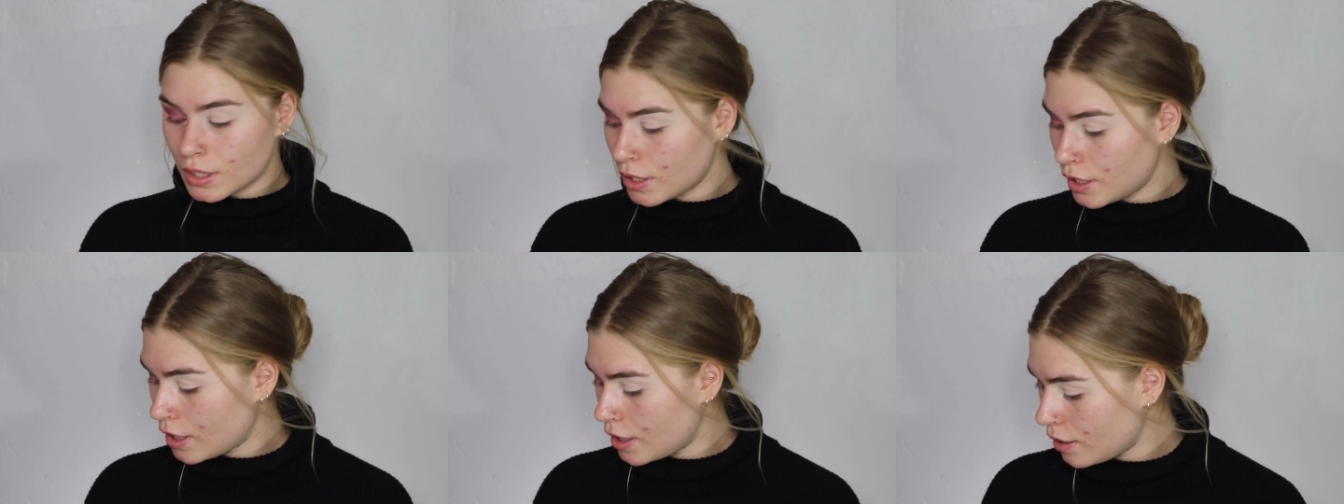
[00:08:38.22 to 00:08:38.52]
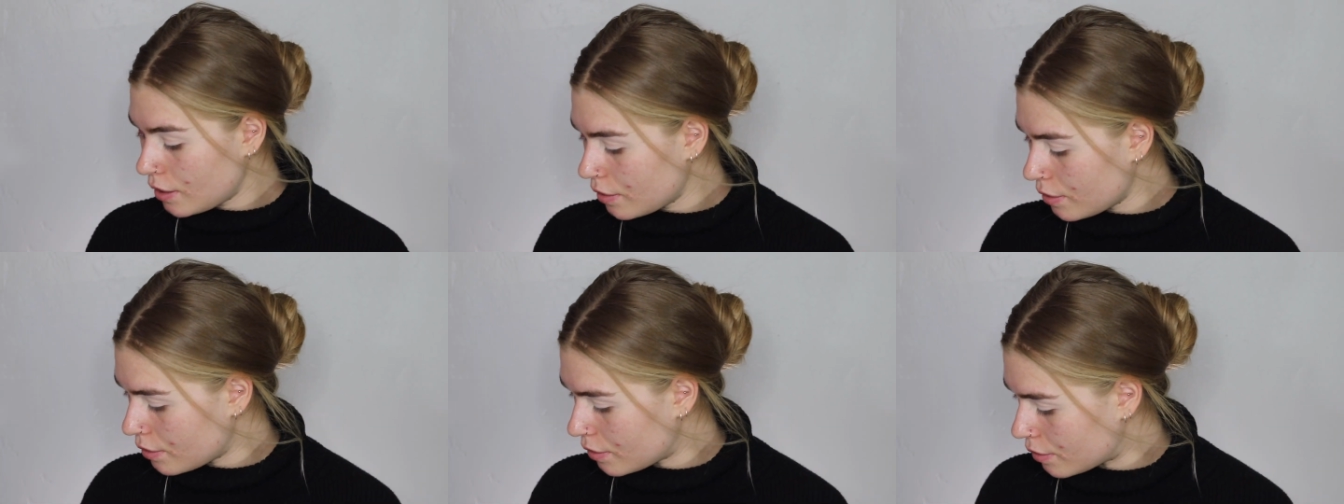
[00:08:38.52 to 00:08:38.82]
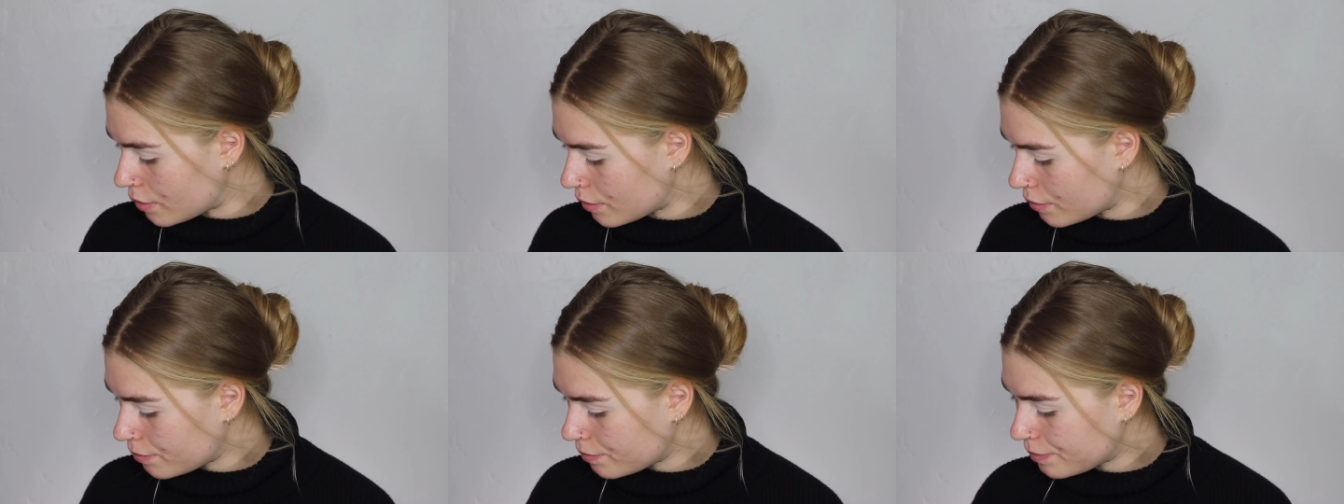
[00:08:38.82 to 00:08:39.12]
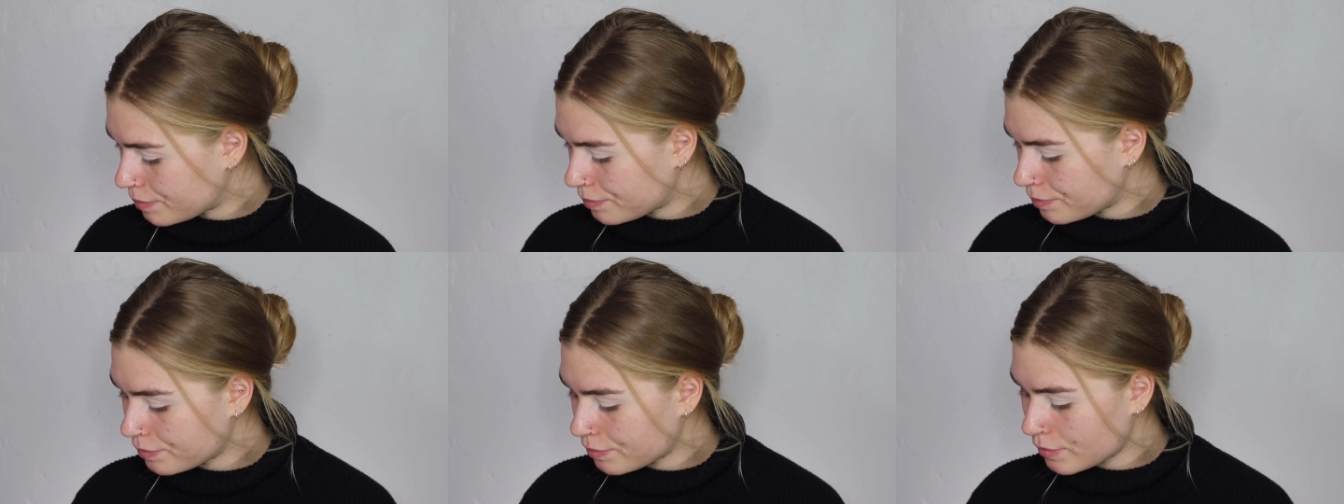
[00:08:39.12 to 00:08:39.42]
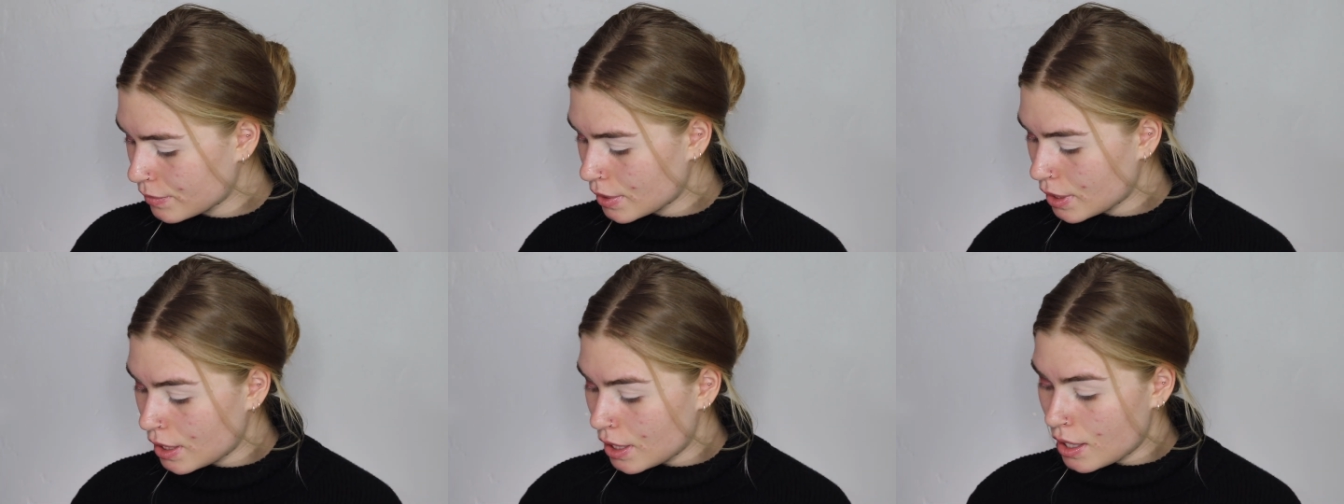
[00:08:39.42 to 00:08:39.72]
Cute.
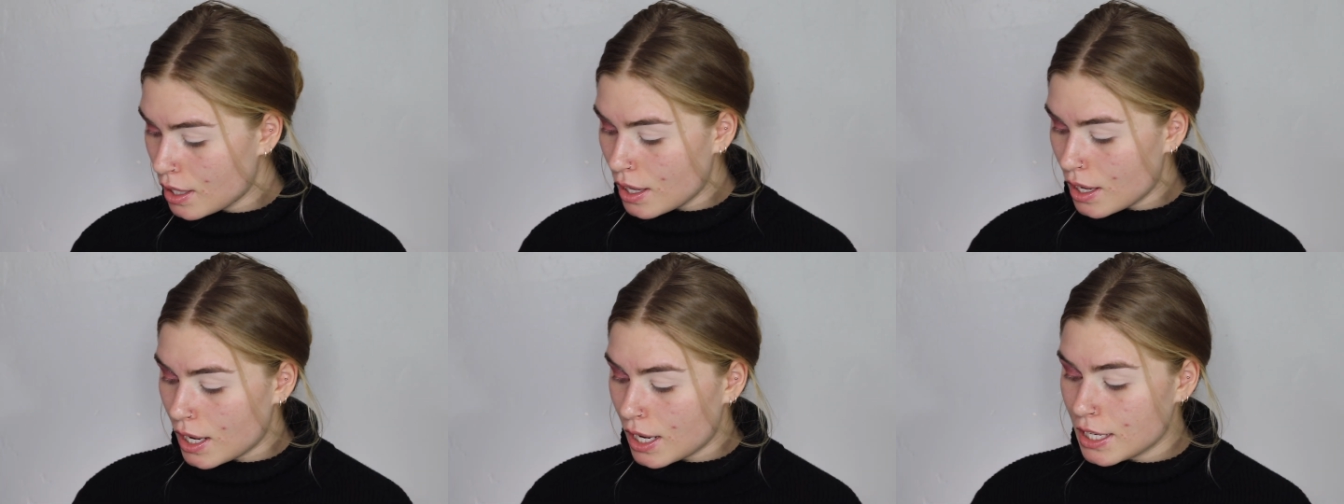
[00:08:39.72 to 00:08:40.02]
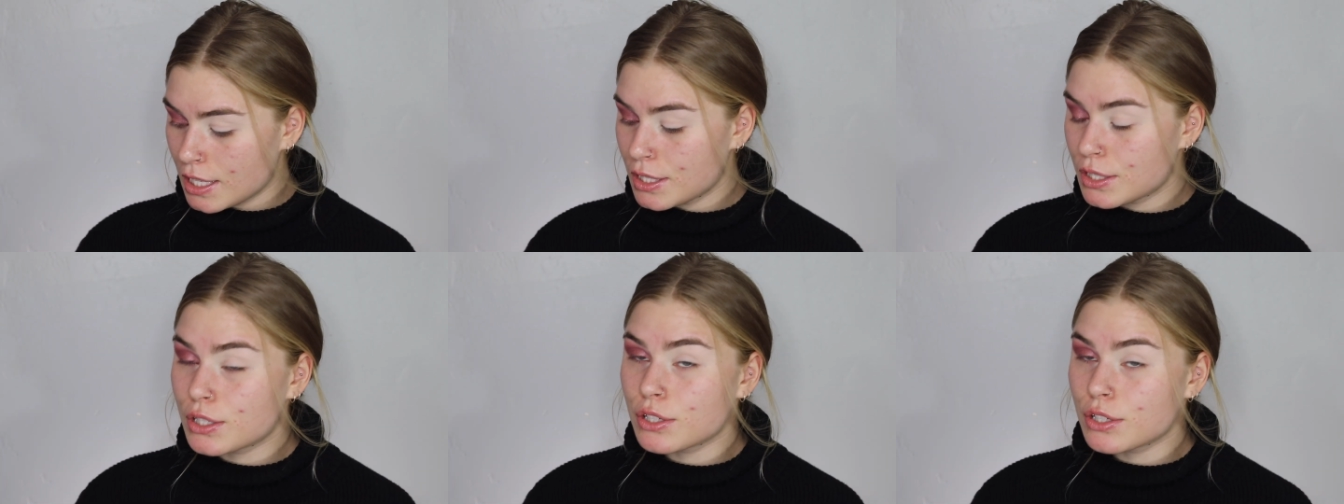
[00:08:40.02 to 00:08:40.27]
I